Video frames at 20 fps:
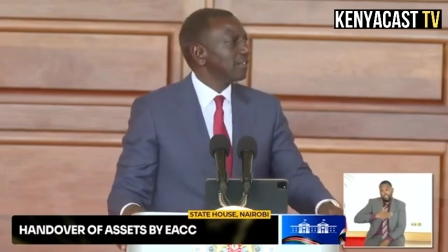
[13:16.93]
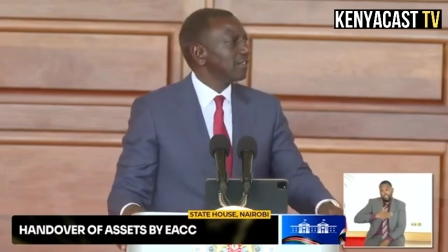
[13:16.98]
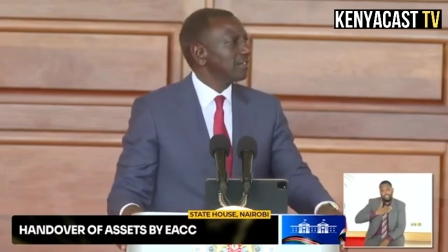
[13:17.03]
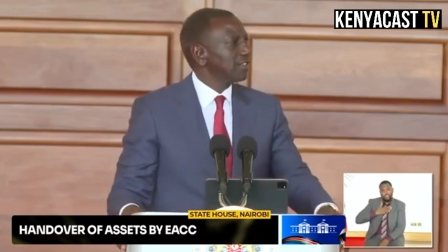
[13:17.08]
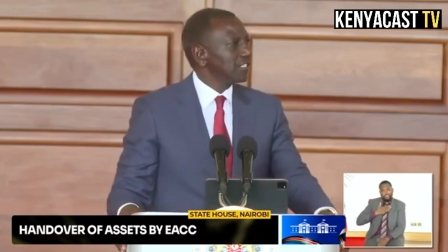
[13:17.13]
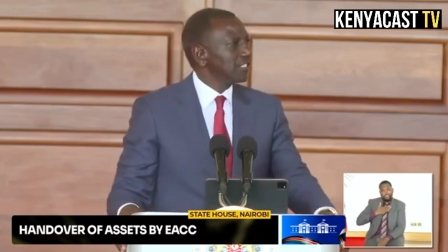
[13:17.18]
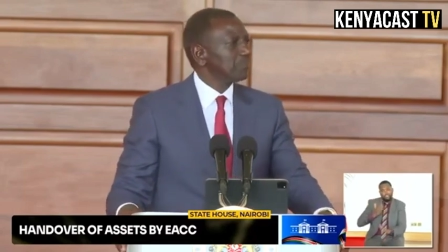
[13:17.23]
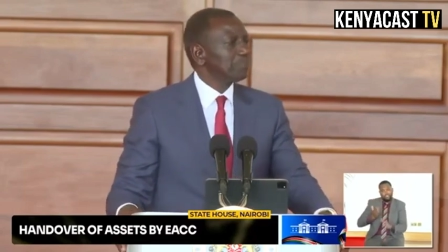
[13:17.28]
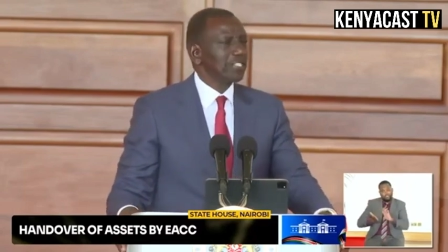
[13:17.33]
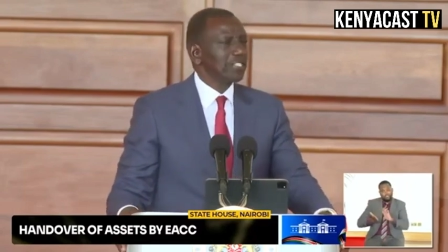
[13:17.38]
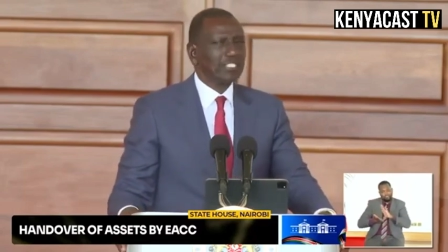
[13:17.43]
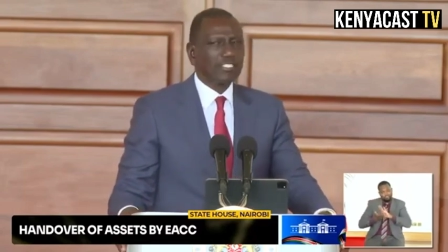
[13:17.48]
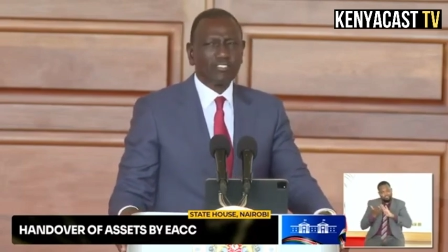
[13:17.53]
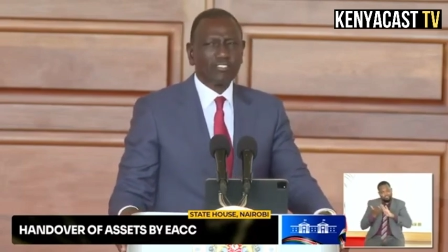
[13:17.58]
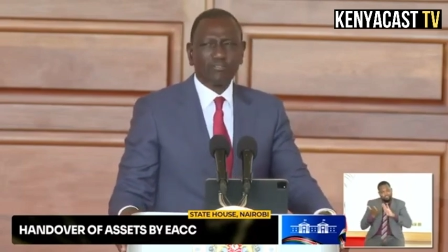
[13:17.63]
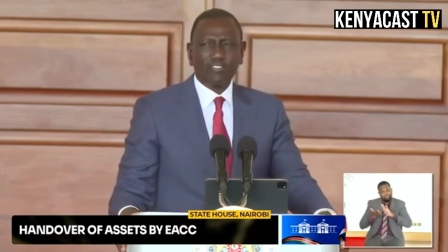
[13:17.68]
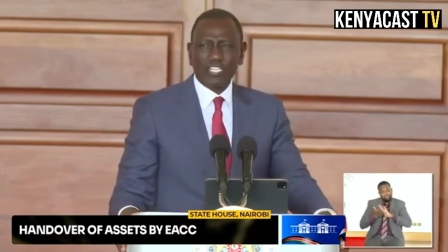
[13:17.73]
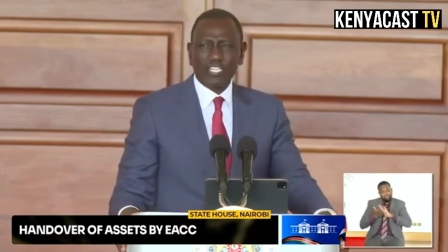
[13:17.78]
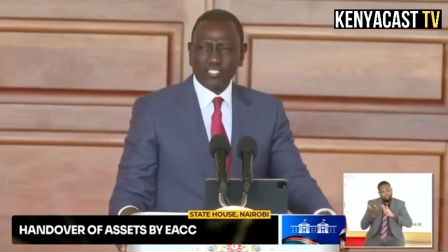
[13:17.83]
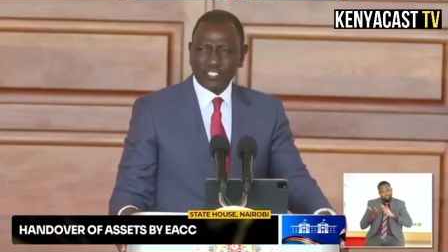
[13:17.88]
these pieces
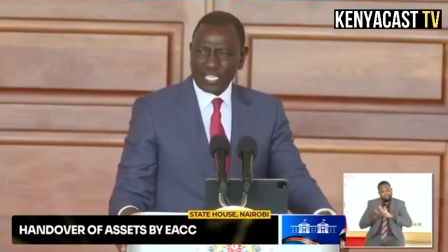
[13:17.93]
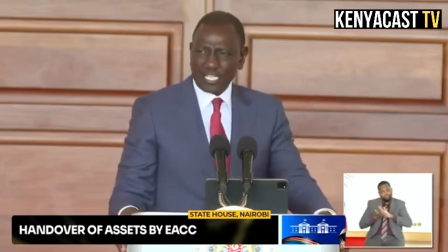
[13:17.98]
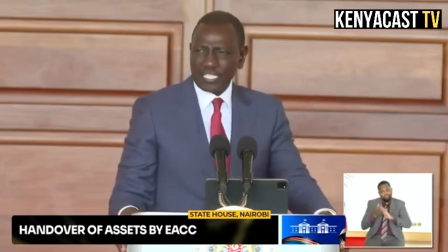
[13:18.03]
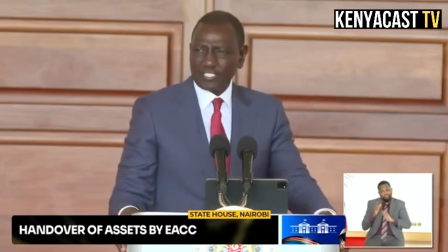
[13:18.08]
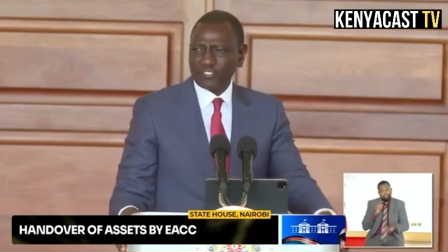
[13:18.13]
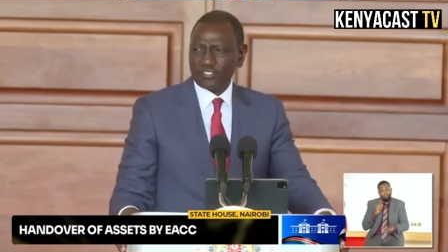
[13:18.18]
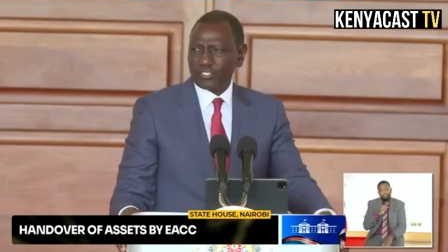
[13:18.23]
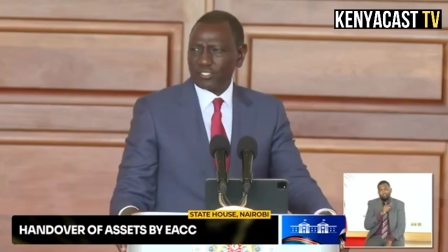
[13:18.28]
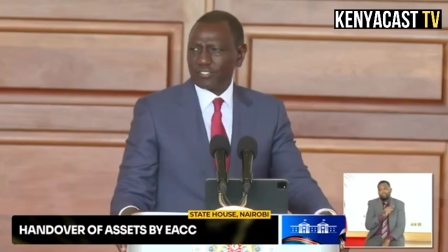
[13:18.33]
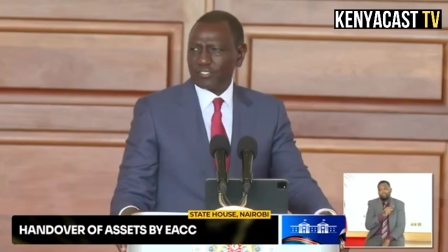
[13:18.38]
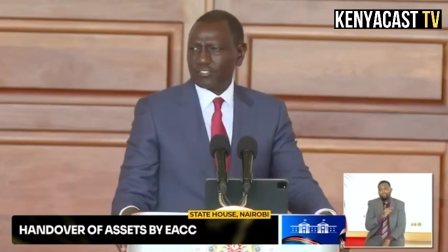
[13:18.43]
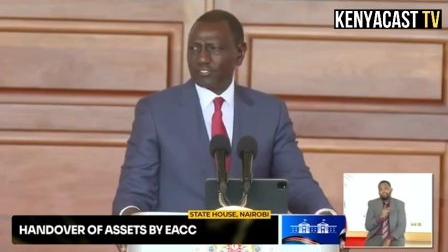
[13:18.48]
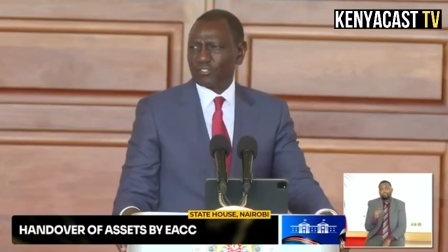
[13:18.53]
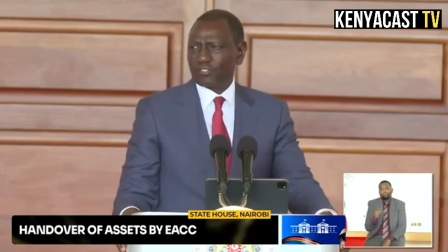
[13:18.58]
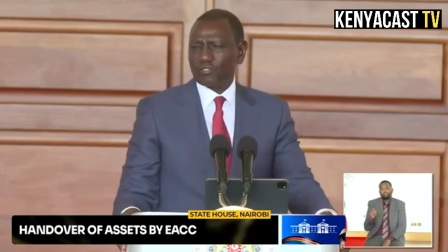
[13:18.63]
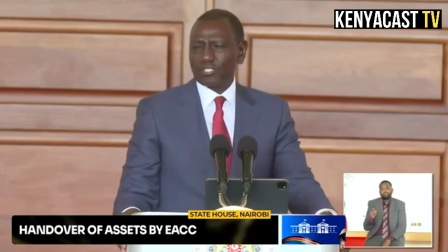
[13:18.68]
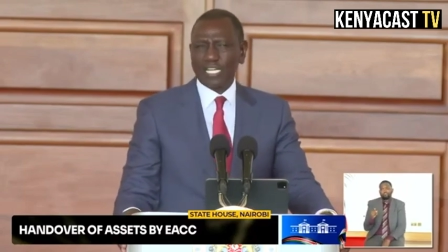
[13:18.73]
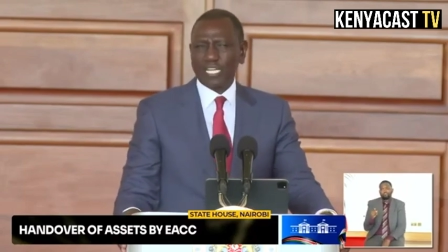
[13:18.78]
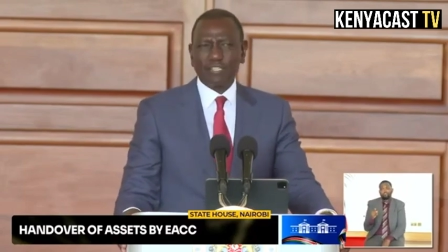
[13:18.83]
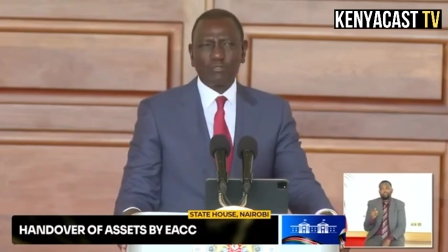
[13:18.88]
of legislation
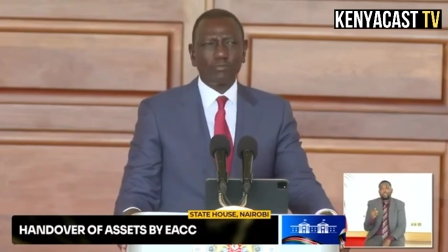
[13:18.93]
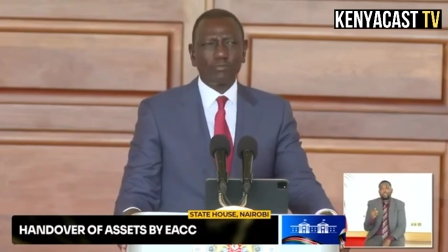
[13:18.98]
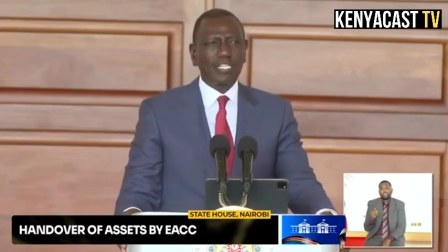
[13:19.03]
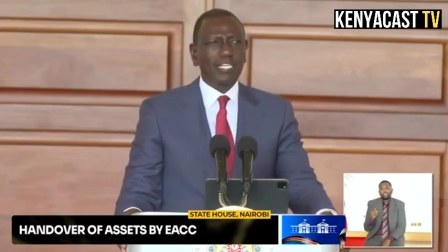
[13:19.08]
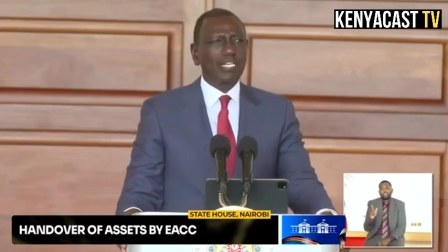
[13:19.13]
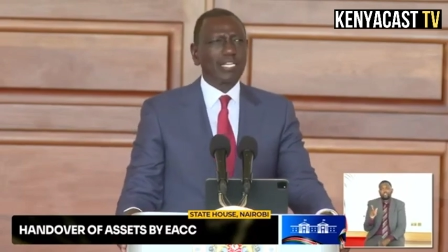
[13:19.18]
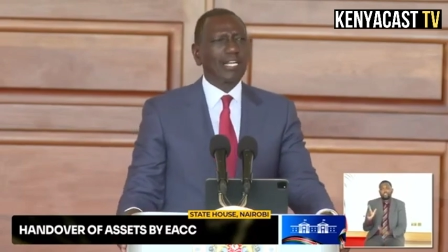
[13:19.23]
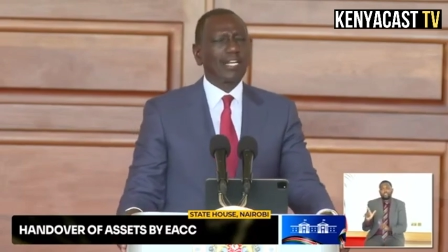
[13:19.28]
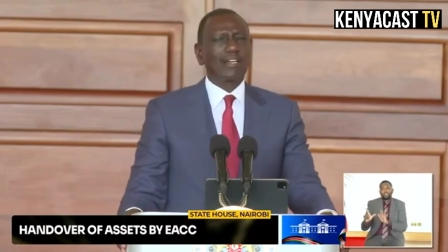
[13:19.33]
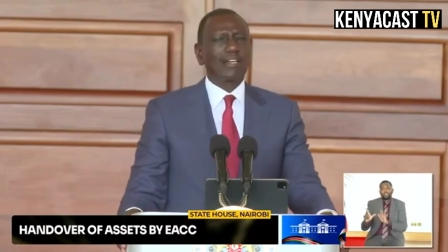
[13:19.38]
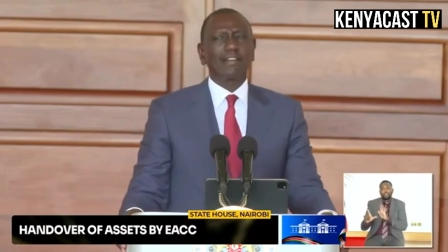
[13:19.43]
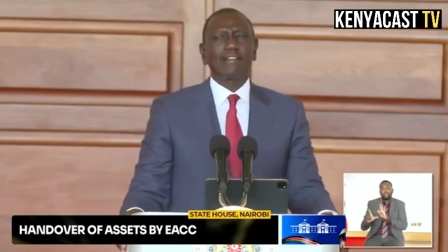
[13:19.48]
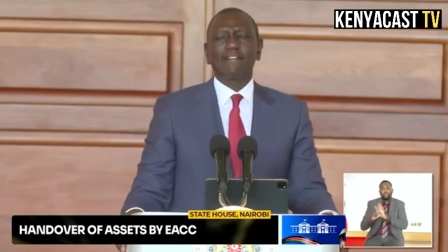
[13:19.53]
so that we can